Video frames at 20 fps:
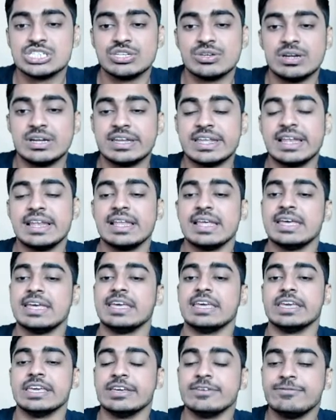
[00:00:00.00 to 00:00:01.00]
We'll tell
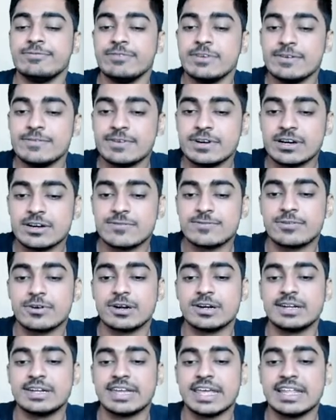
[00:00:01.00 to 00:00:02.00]
if we work
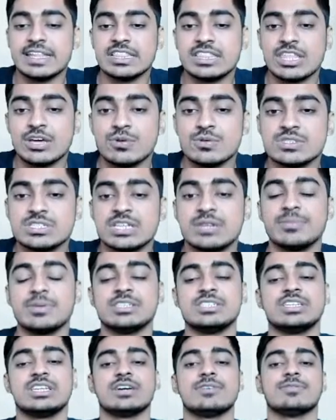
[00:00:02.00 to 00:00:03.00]
for 10,000
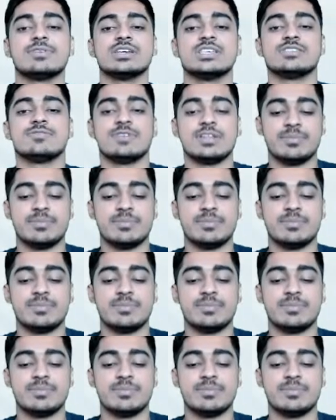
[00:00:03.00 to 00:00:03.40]
machine hours,